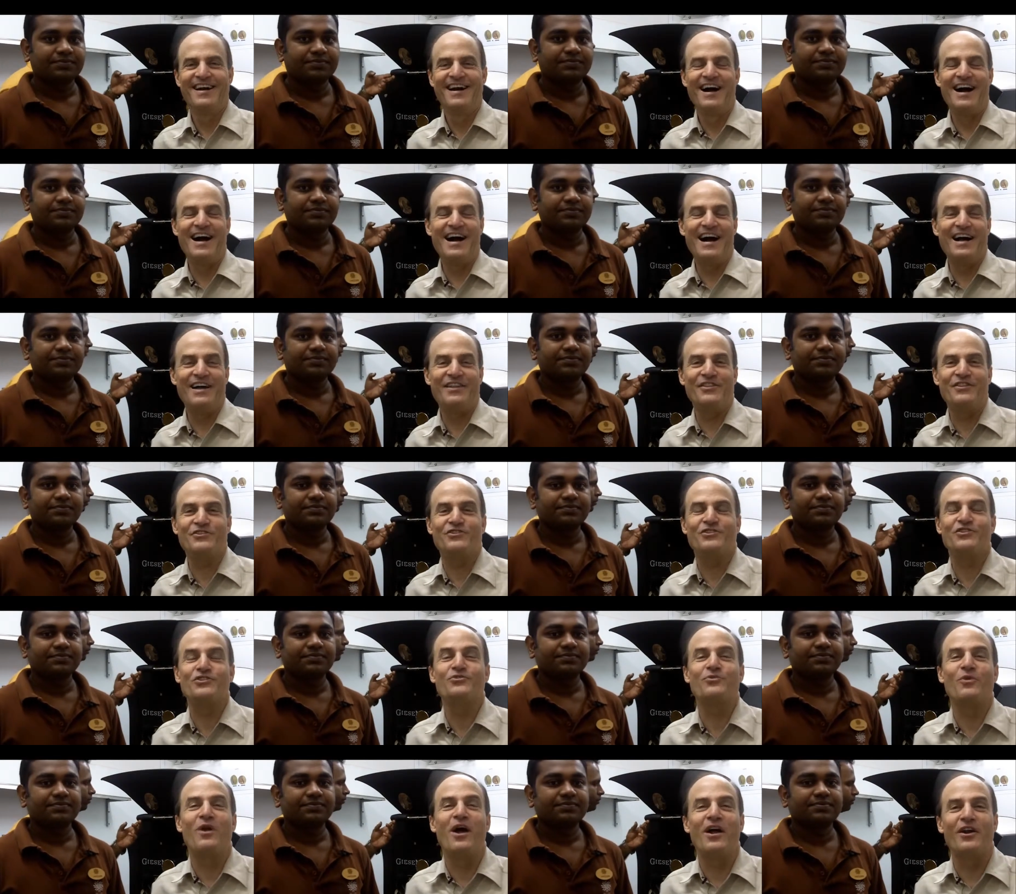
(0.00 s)
Speaker 1: Hi, this
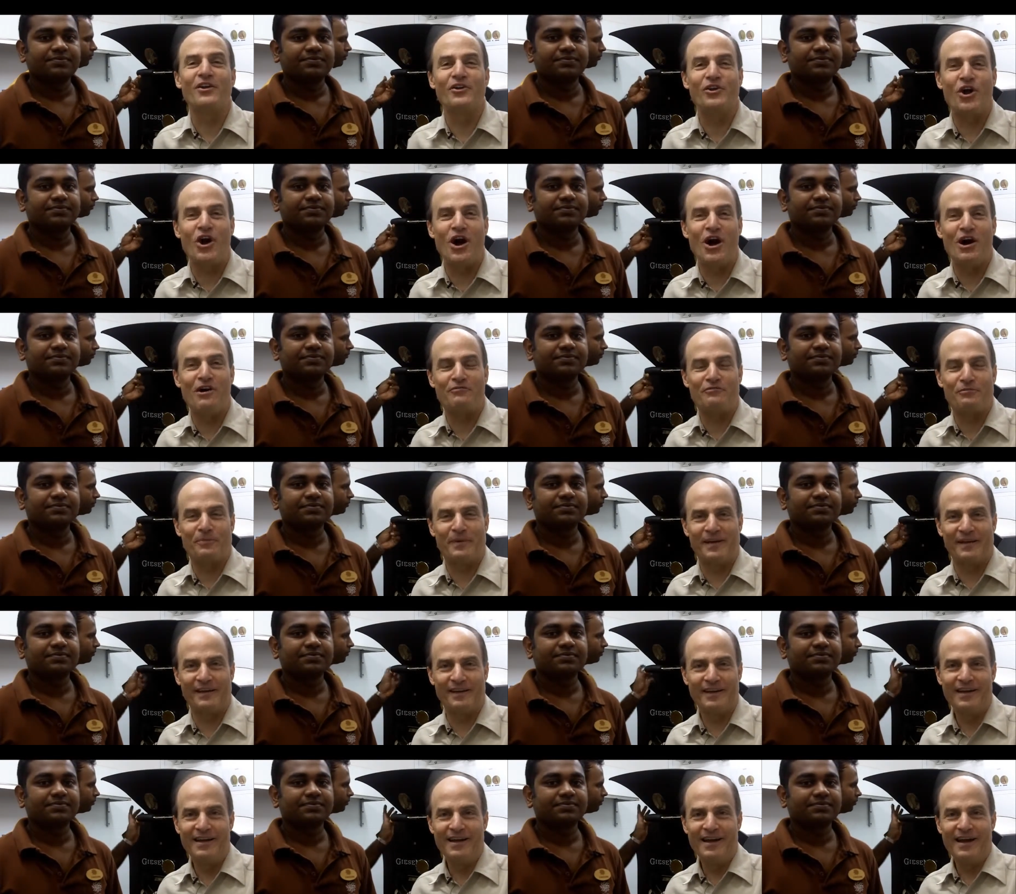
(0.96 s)
is Ron
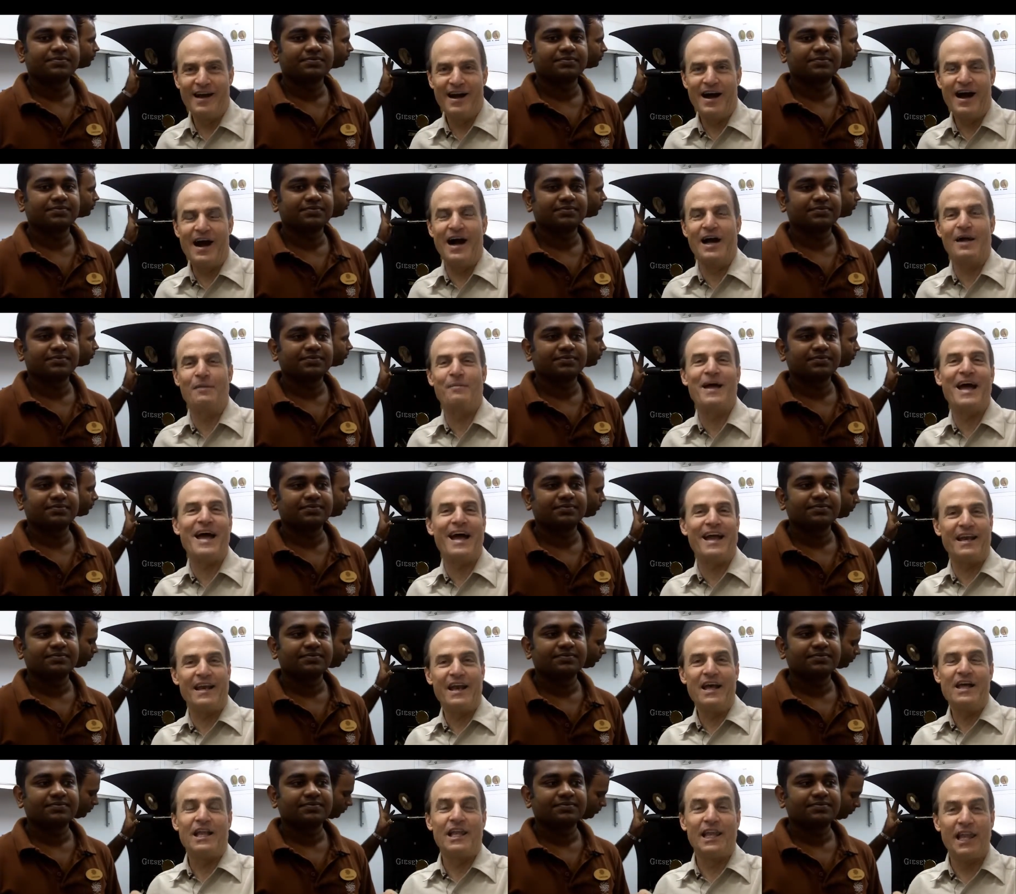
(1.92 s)
Kaufman. I'm
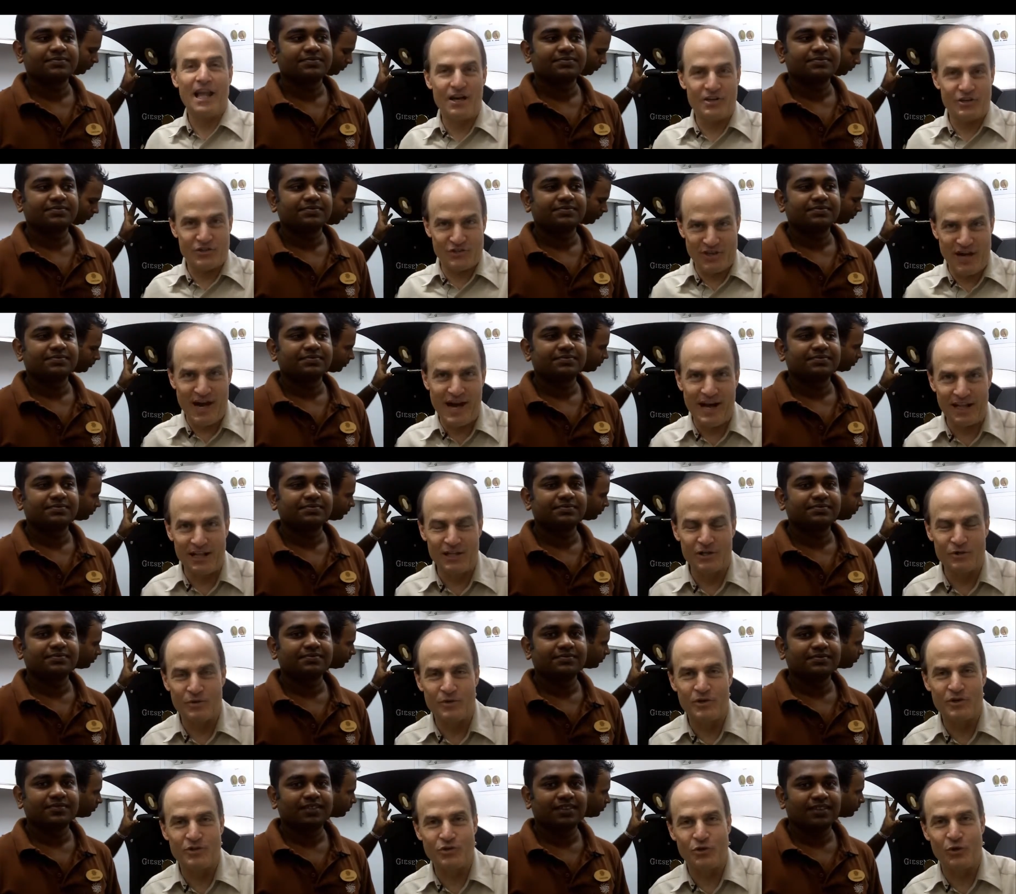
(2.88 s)
at Lux
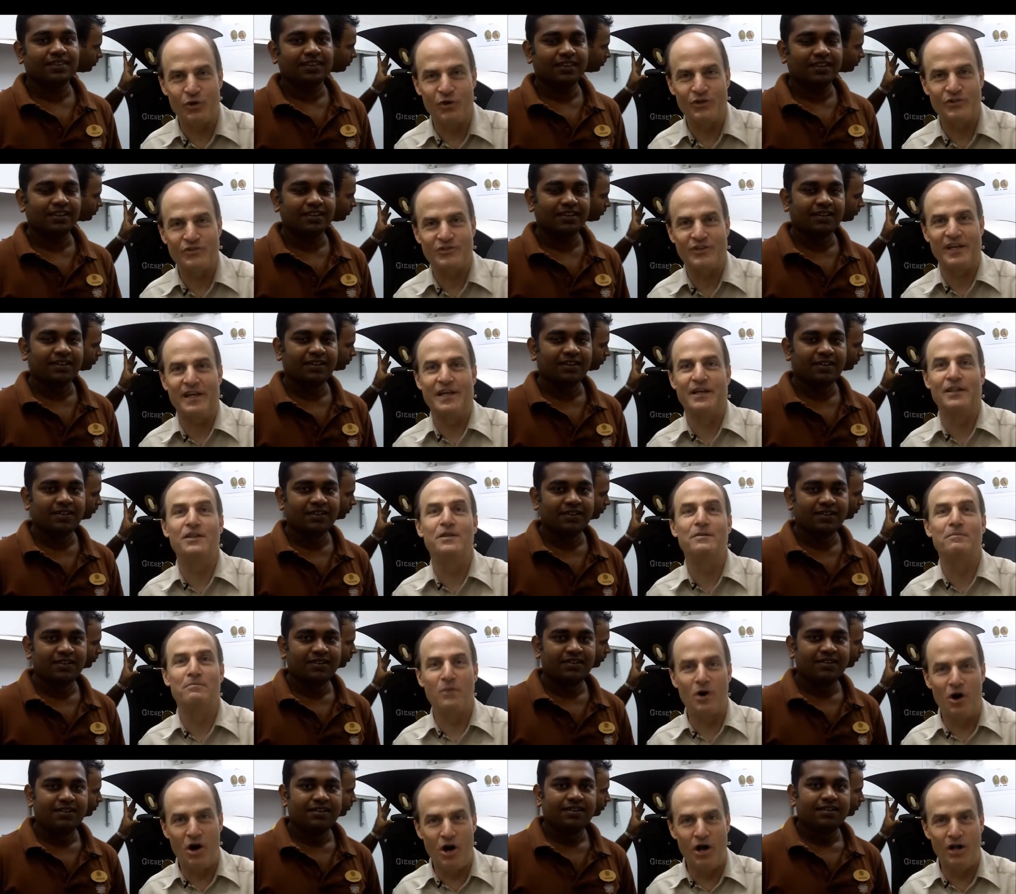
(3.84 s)
Island Resorts in the
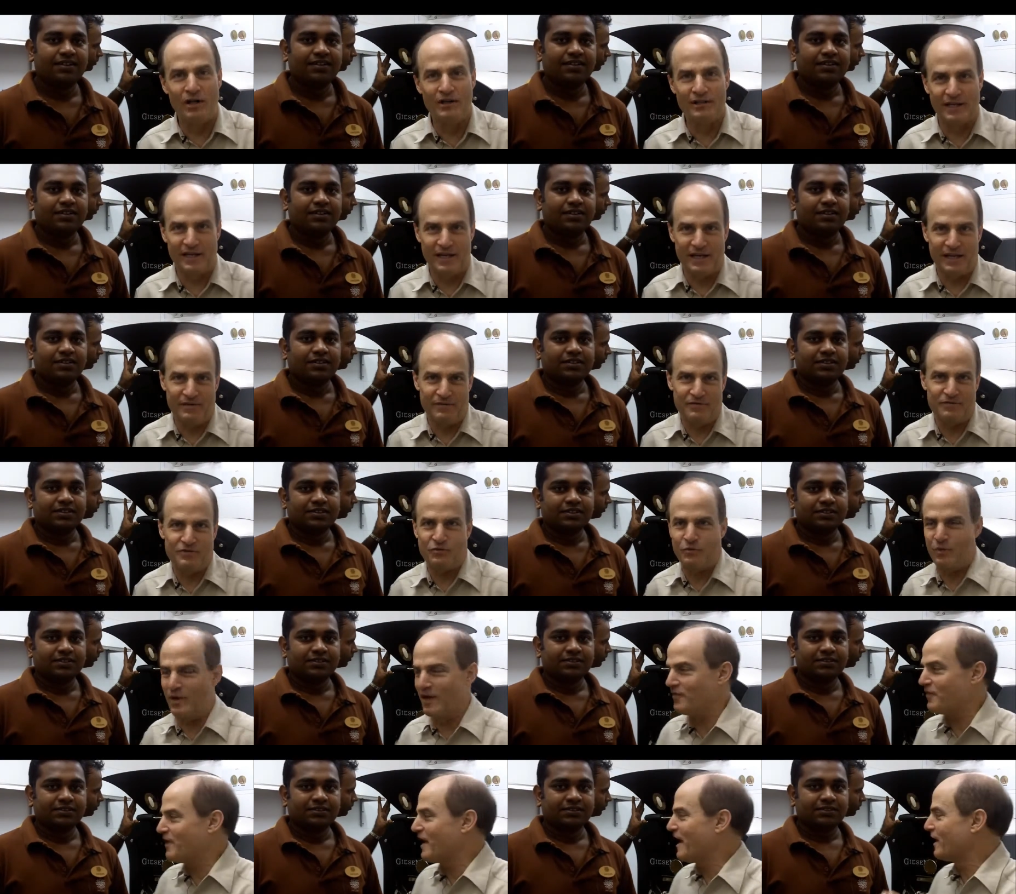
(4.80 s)
Maldives
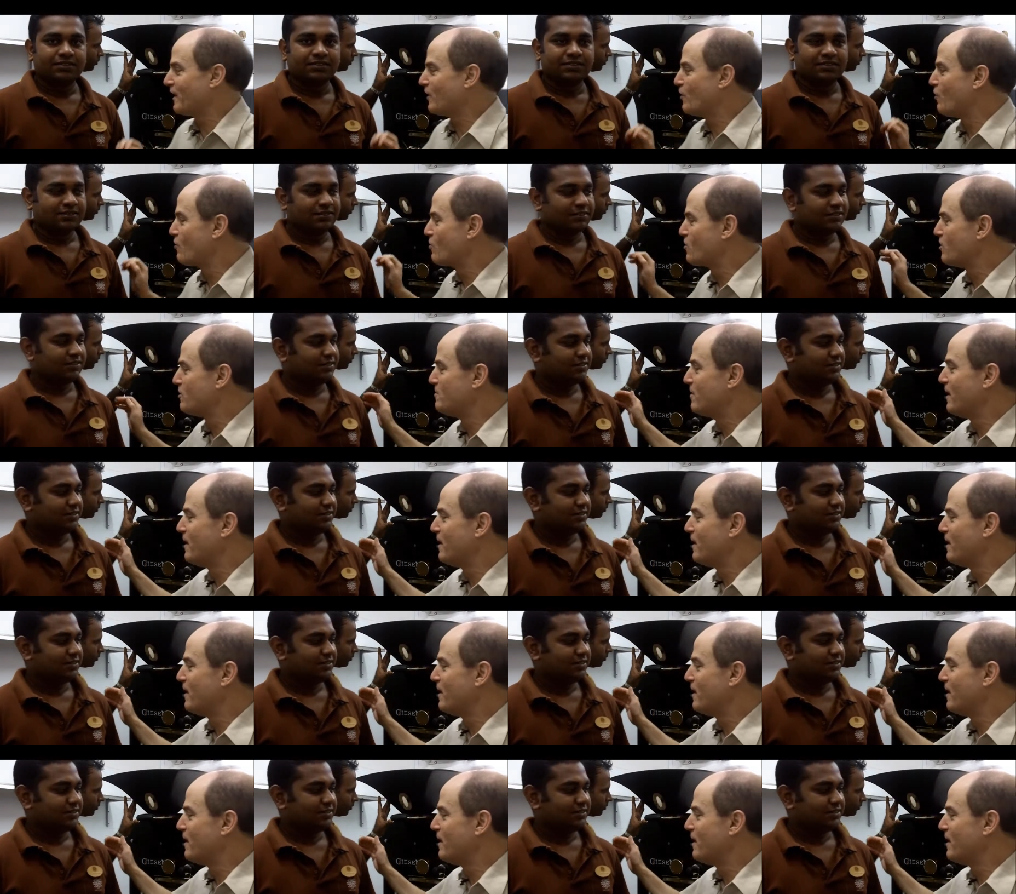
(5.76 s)
with a local